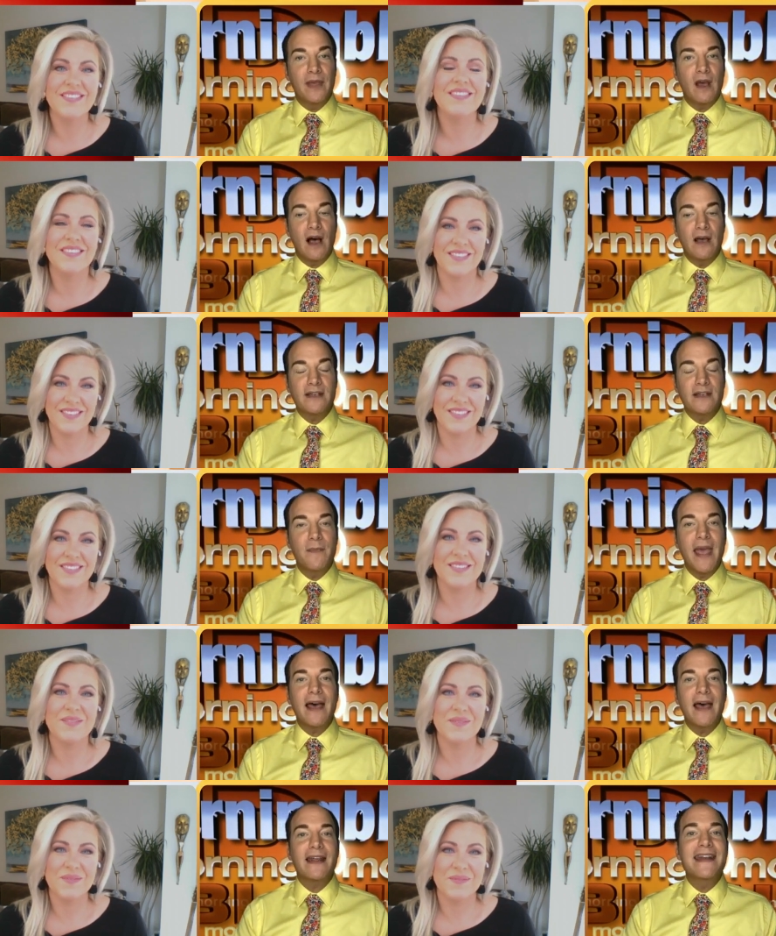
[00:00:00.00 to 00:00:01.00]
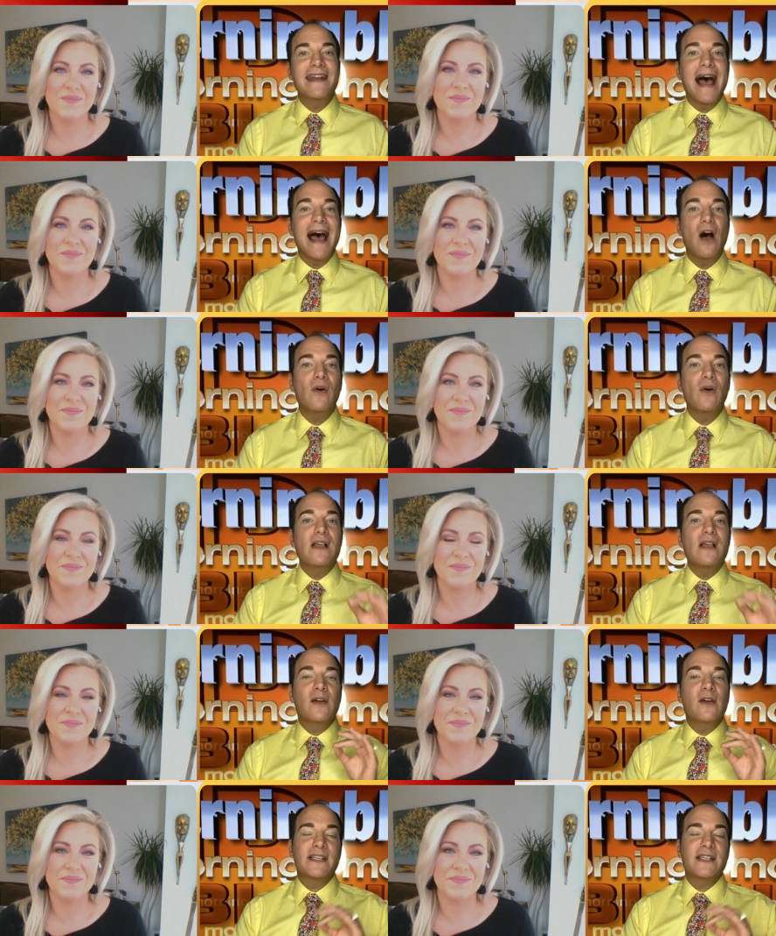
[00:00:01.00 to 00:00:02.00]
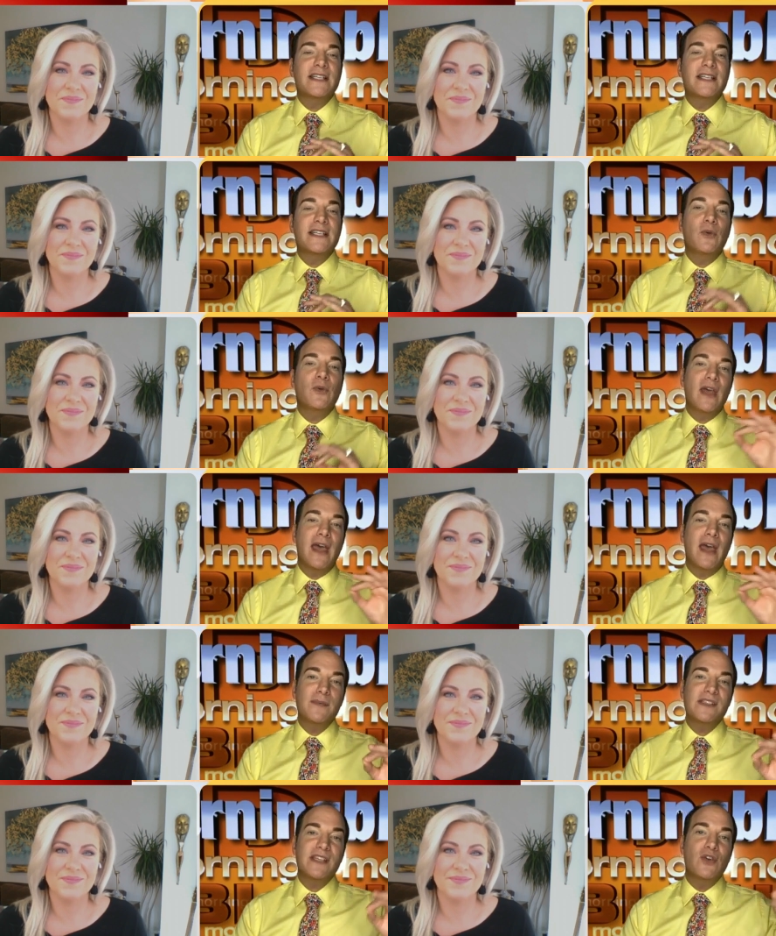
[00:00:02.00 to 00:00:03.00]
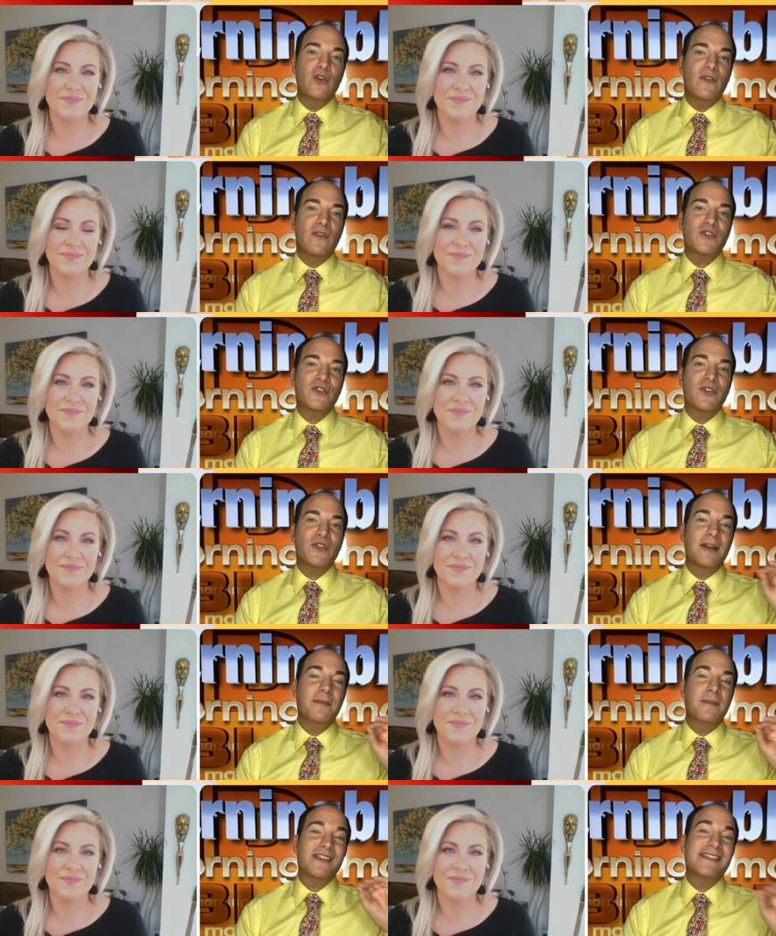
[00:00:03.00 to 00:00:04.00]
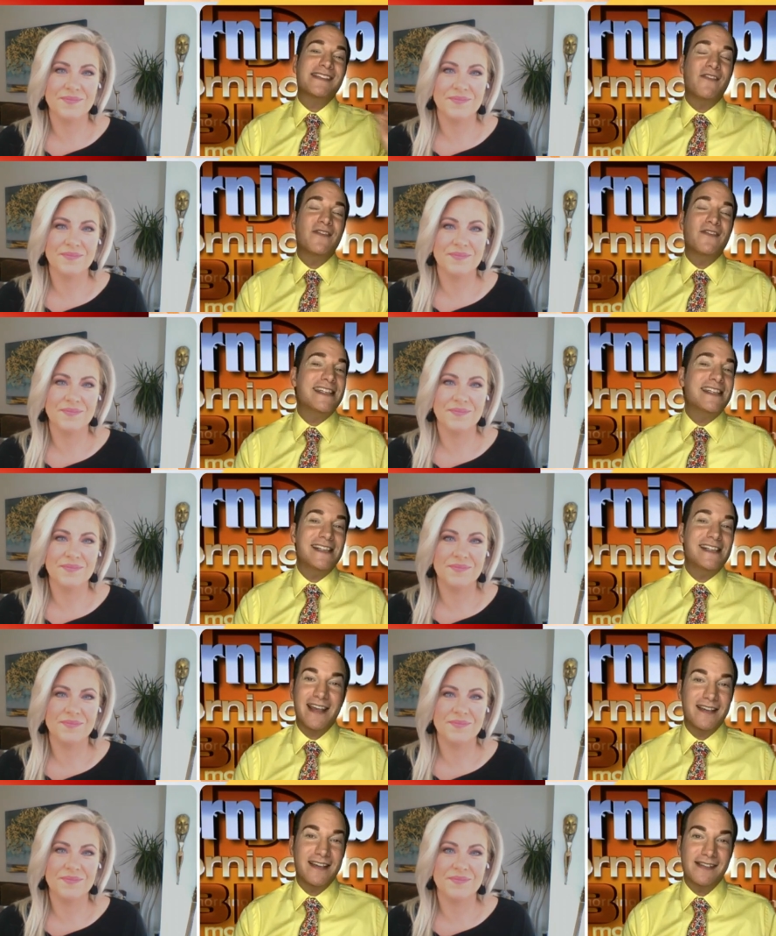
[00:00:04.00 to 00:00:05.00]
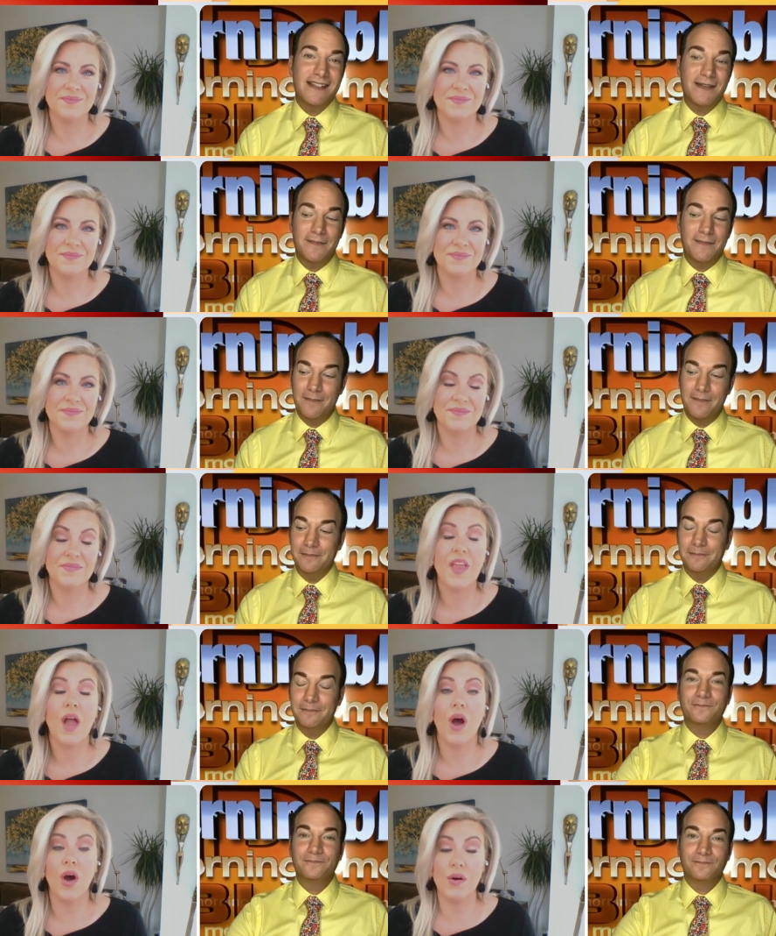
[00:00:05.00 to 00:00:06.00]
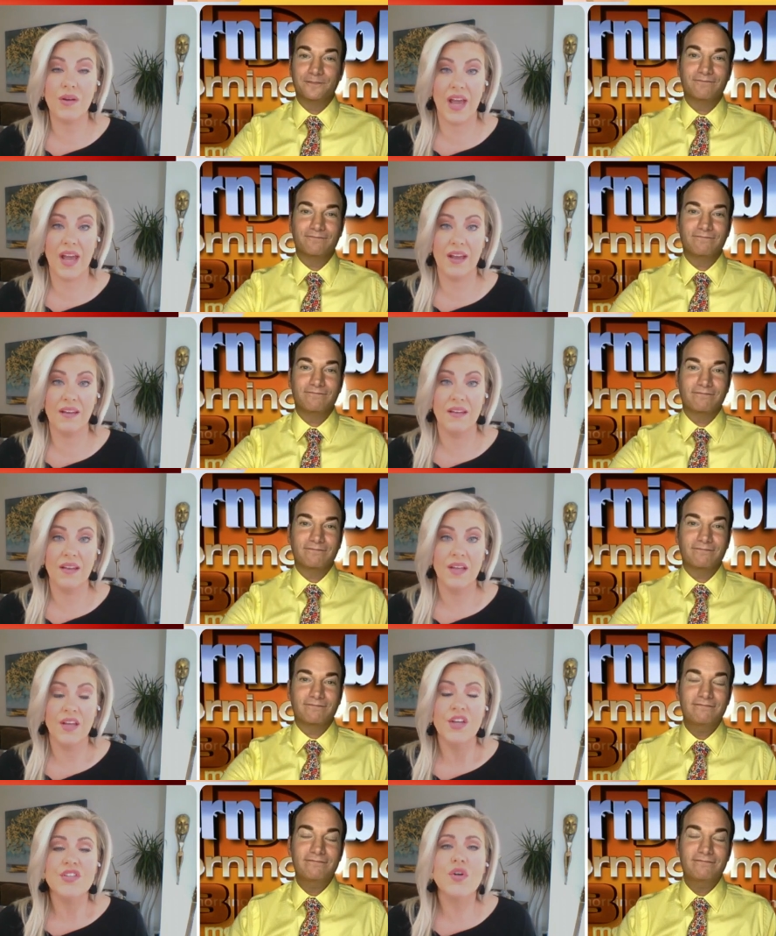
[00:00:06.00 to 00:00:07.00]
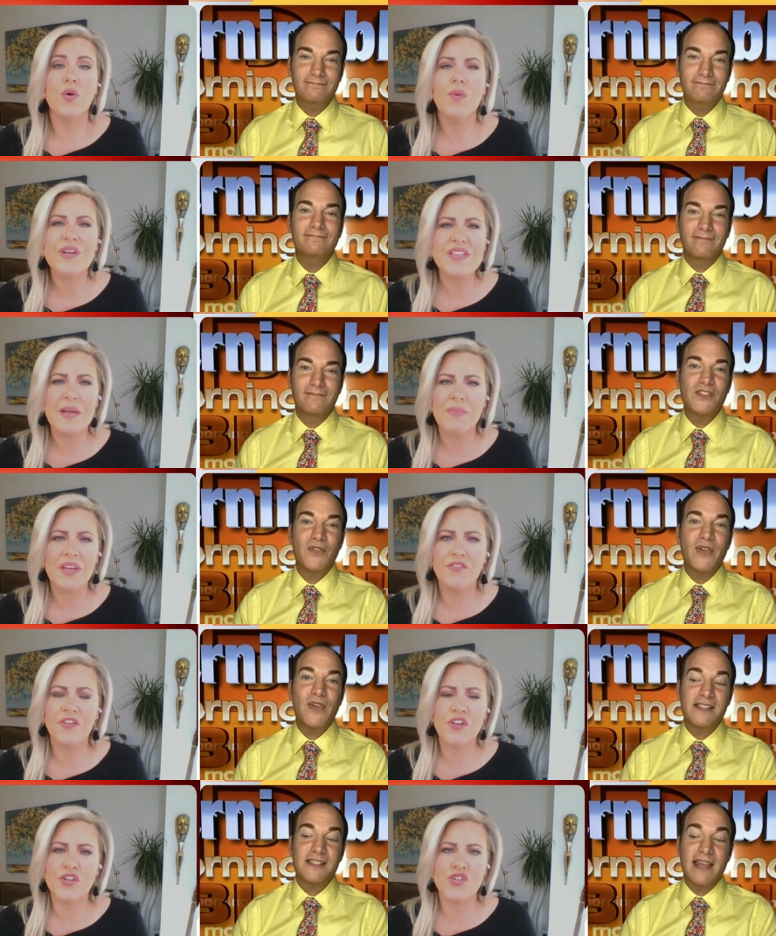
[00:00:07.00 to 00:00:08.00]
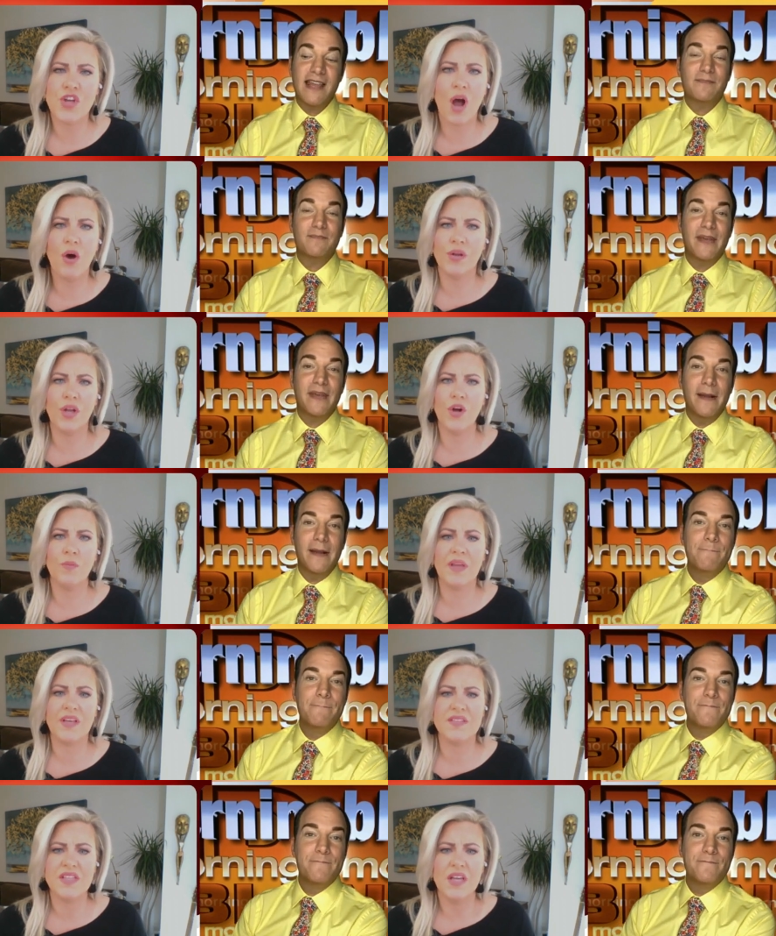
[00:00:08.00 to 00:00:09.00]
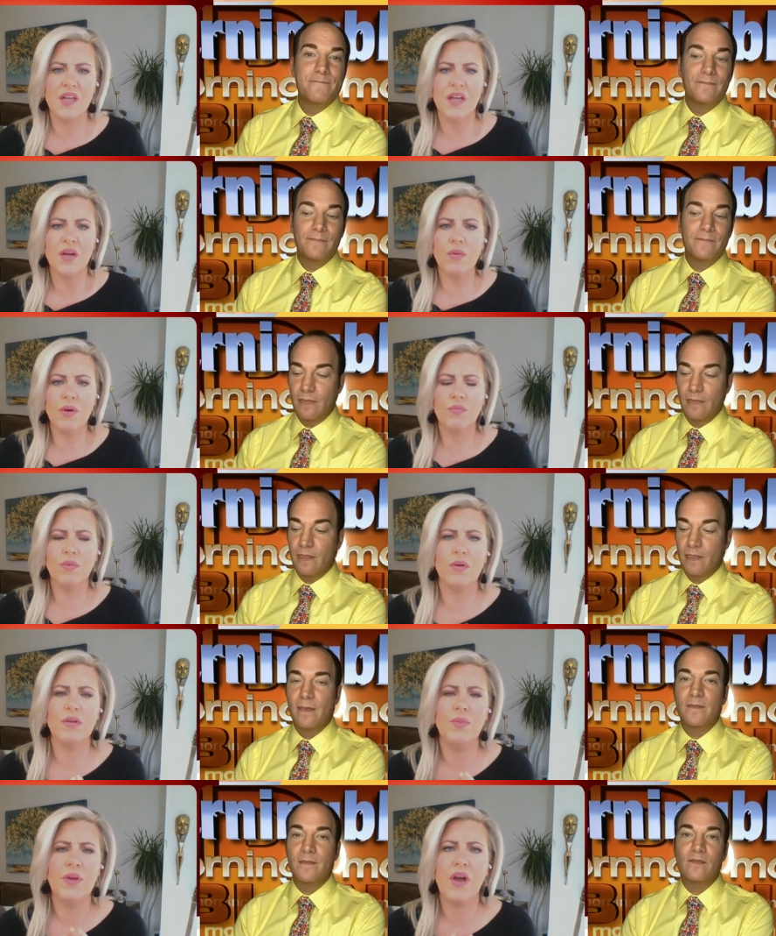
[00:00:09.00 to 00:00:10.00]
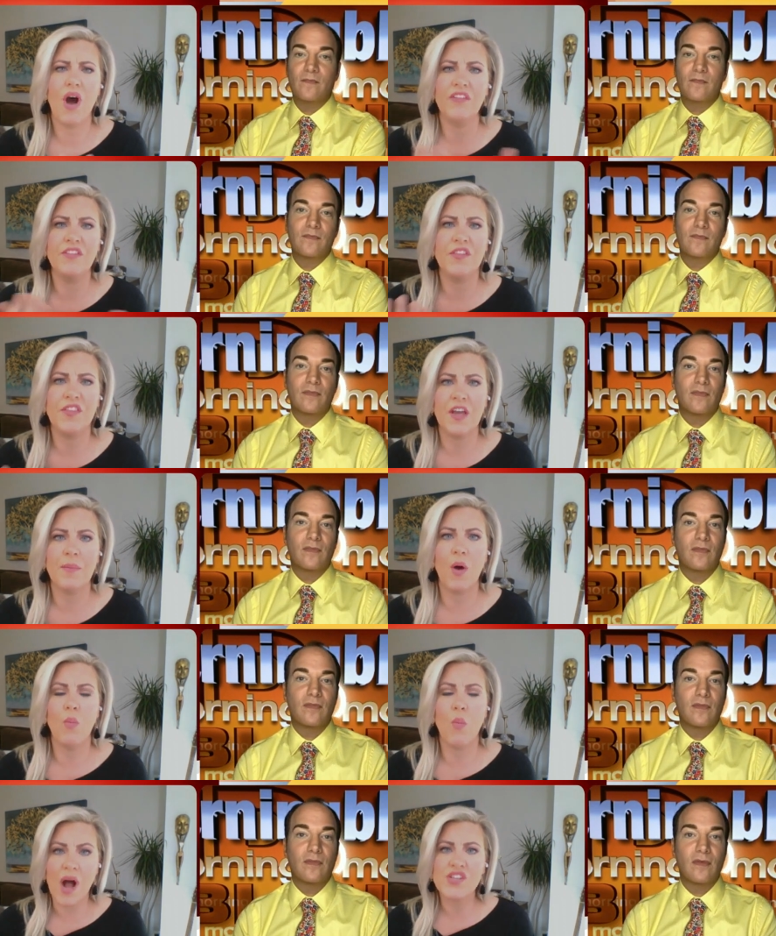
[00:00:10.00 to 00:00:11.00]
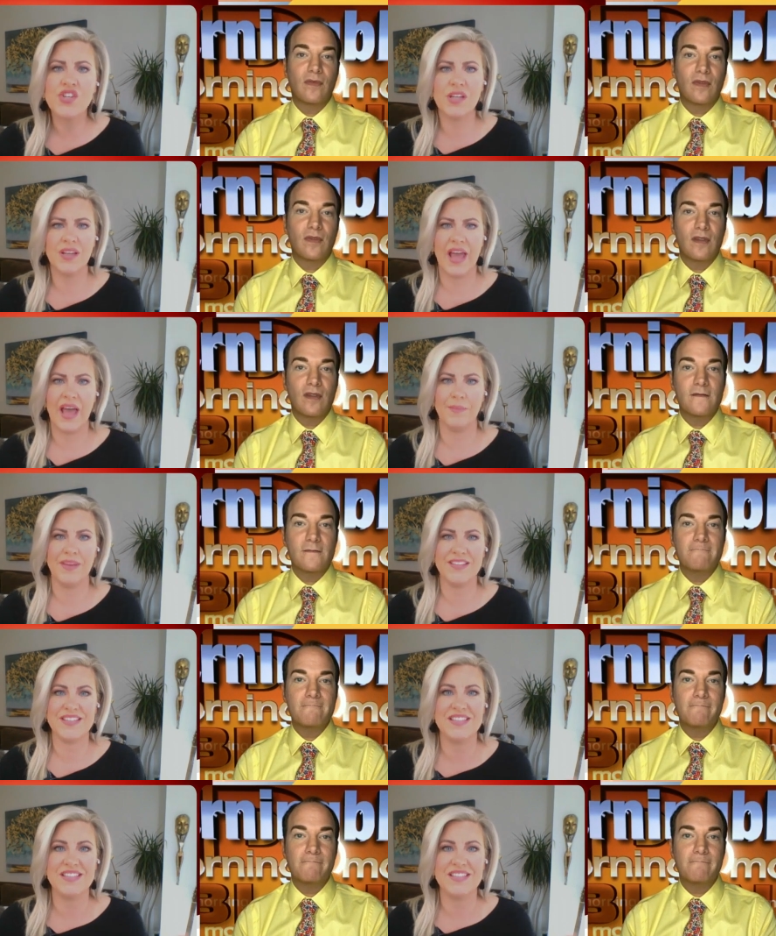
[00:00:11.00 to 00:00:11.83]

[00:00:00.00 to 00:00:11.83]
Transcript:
Speaker 1: on demand. And now there was a deal with AMC and Universal that it's going to be just 17 days.
Speaker 2: Okay. So what does so that mean for the show? It. You know, because we often think about watching the Emmys